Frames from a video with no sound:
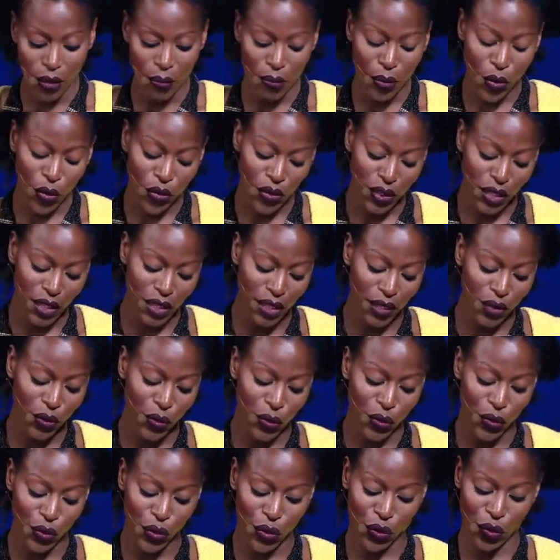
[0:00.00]
Both he and
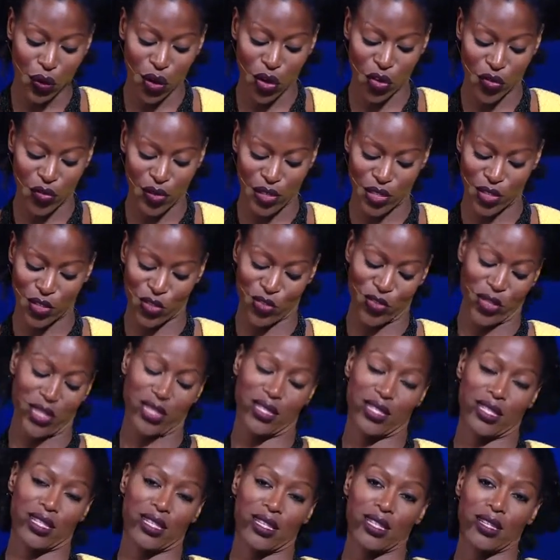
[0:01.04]
Udo are
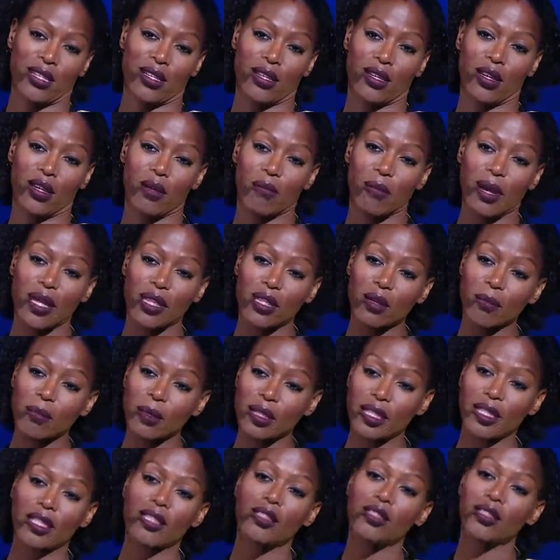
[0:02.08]
restricted by the
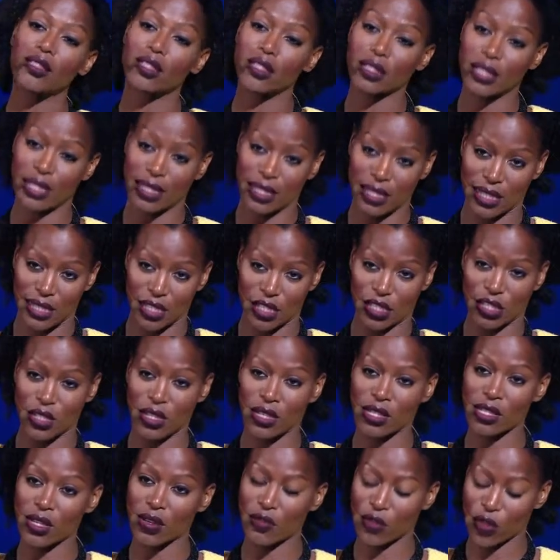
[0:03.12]
political
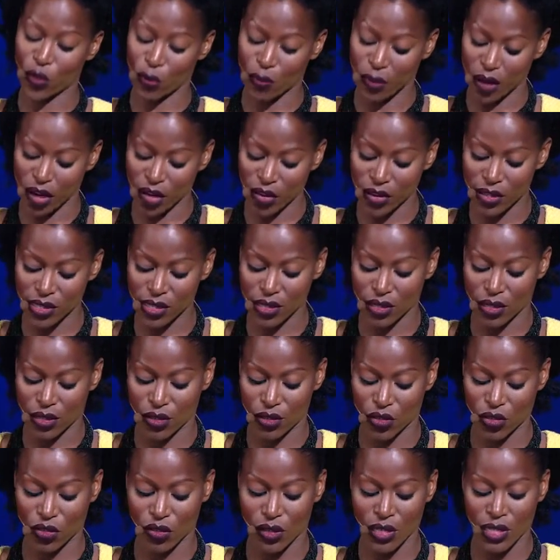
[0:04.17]
conditions of their parents'
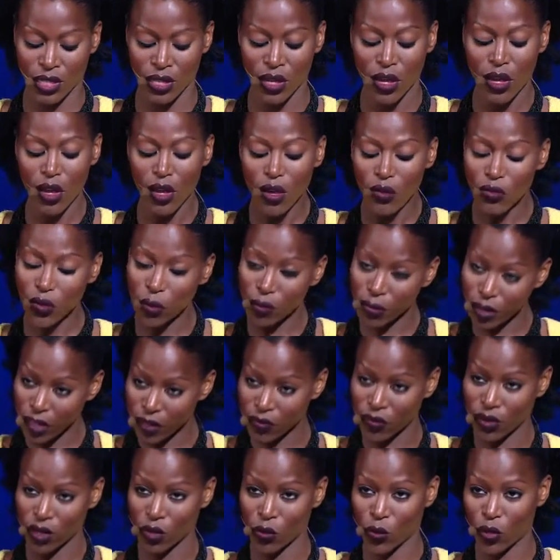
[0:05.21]
countries from
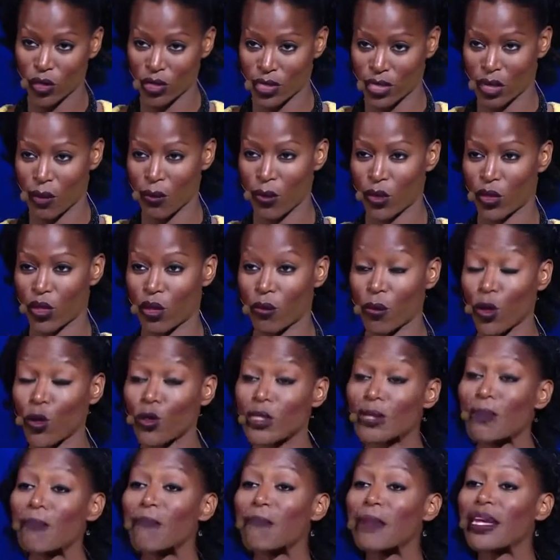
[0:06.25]
living where some of their
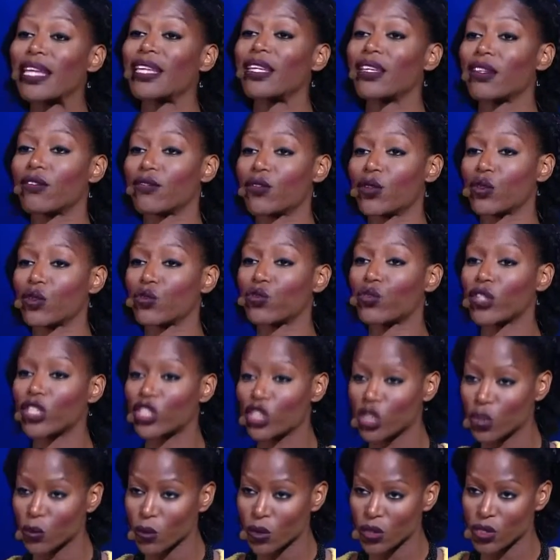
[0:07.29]
most meaningful
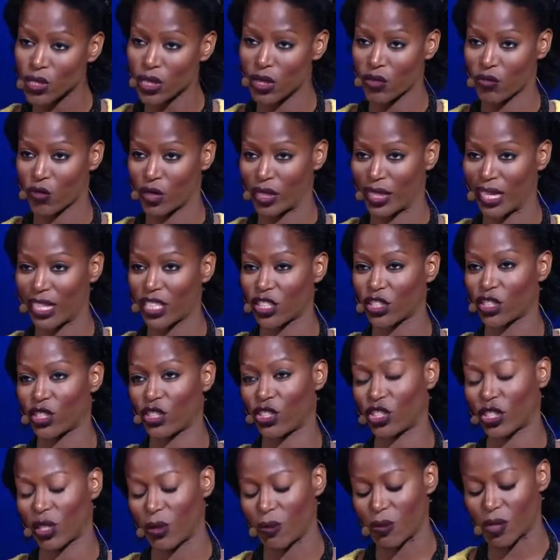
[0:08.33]
rituals and
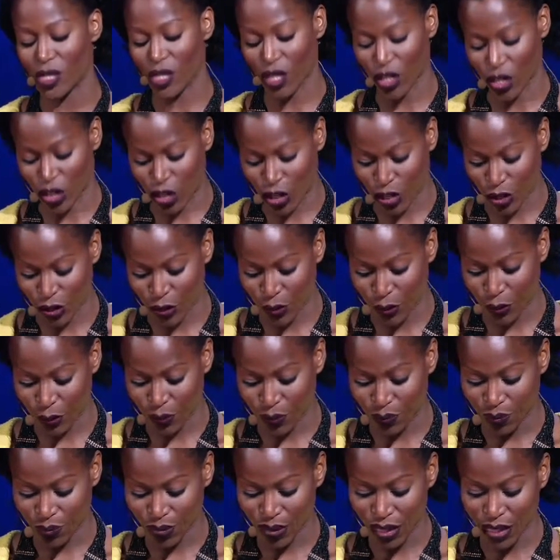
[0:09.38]
relationships occur.
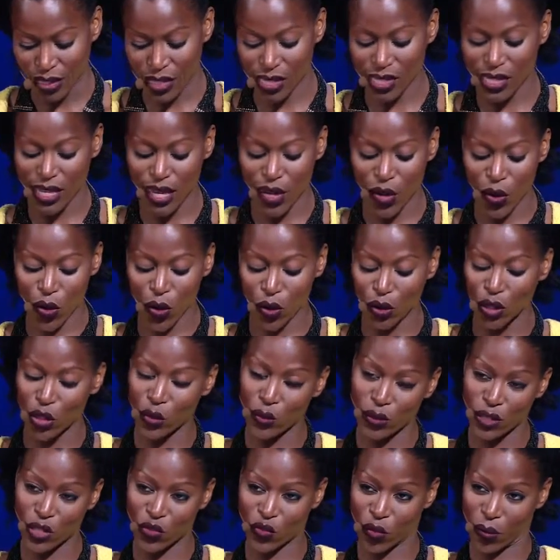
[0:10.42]
To say
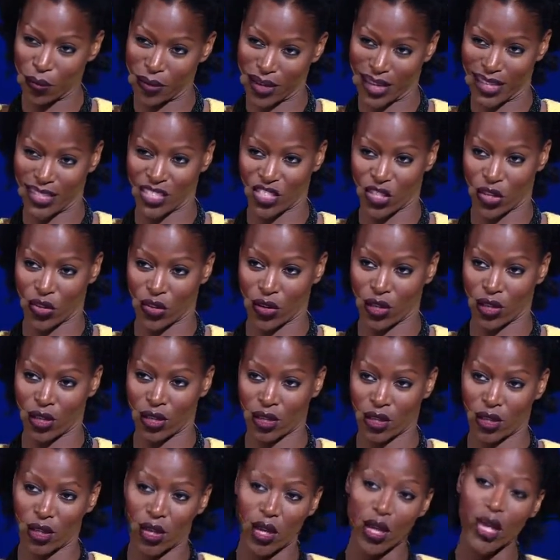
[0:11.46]
Olu is from
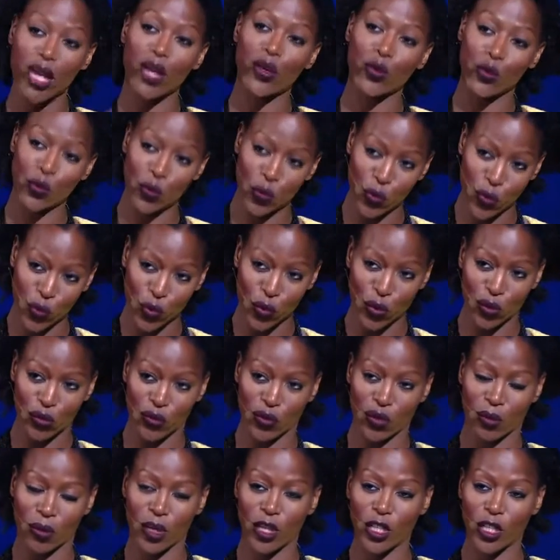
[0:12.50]
Nigeria and Udo from